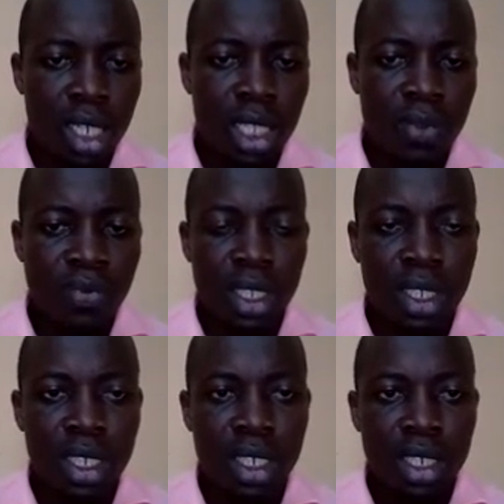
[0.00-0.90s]
Let's
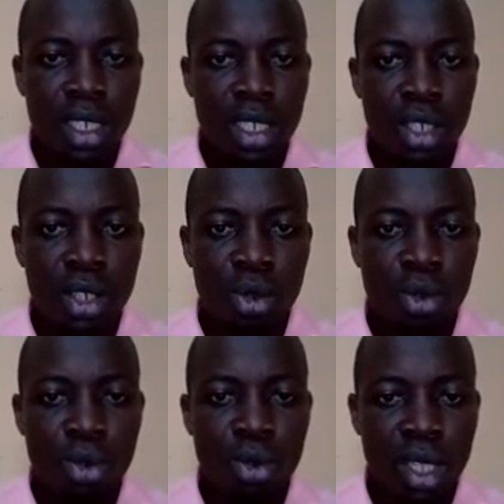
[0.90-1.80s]
first
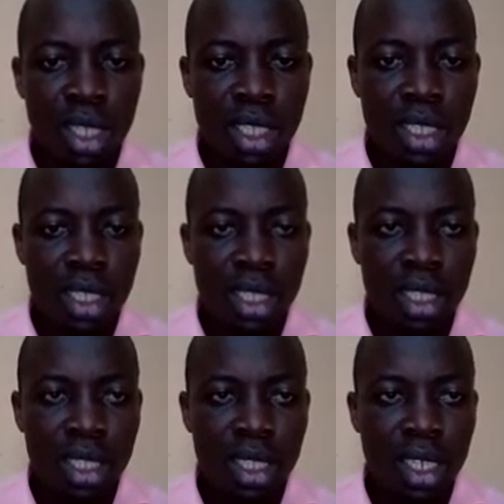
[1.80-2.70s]
do
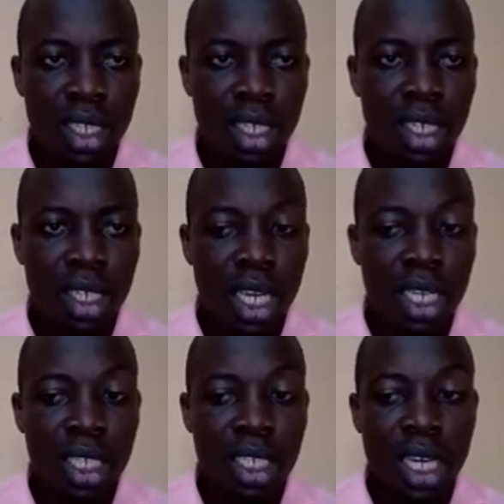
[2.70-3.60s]
this.
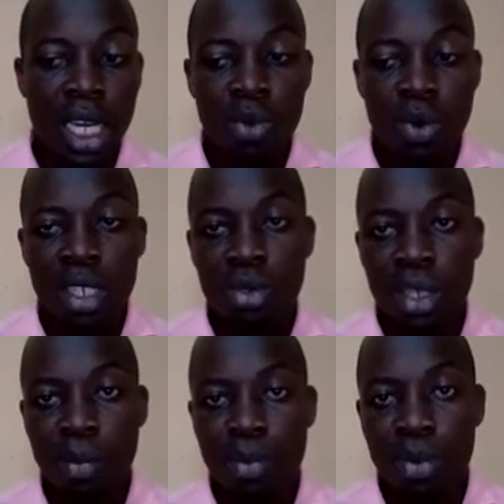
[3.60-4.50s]
I want
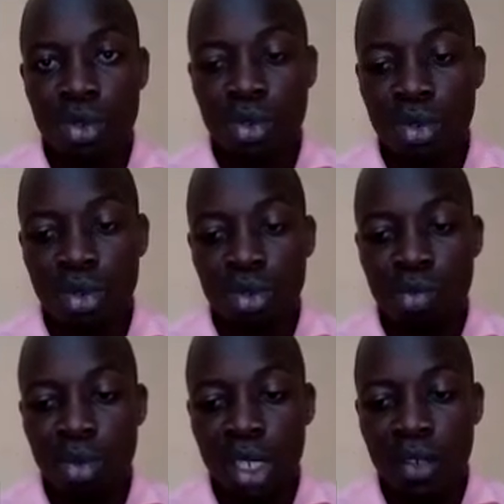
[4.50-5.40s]
to support
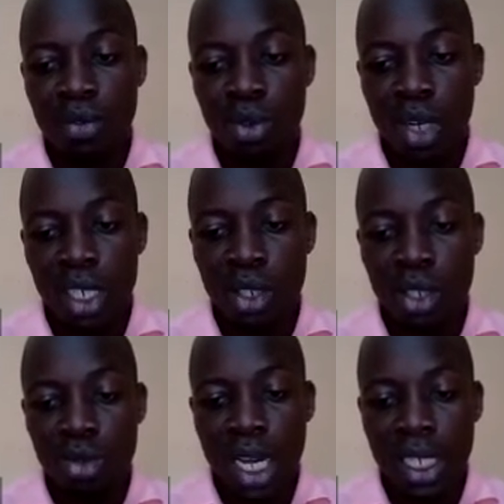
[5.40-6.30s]
to believe you
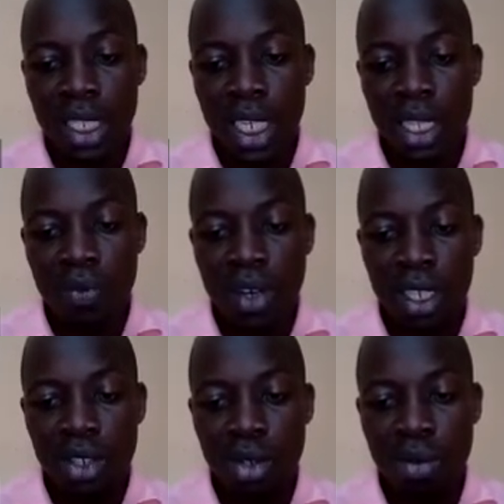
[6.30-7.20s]
wanted to add the other
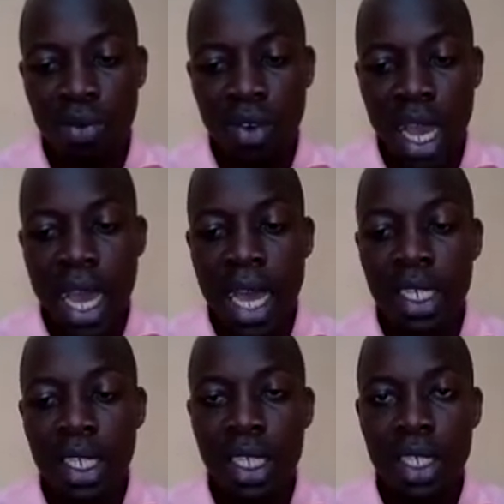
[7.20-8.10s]
function of
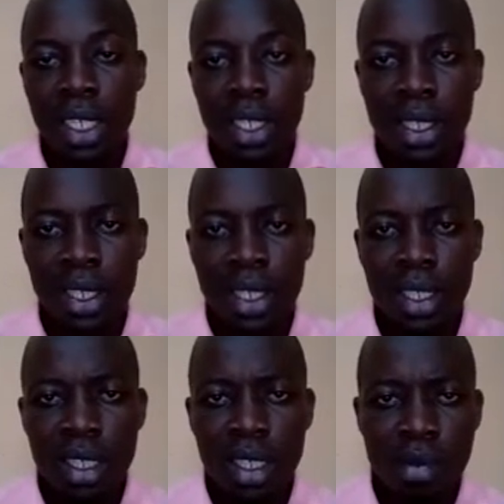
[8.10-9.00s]
and,
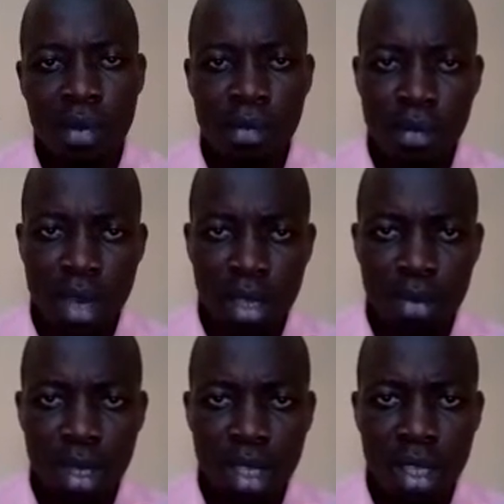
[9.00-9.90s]

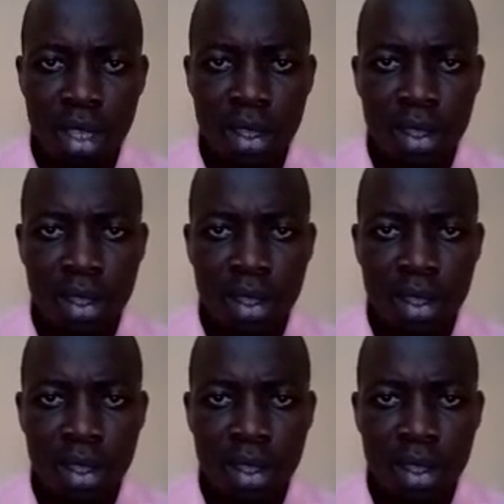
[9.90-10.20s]
maybe.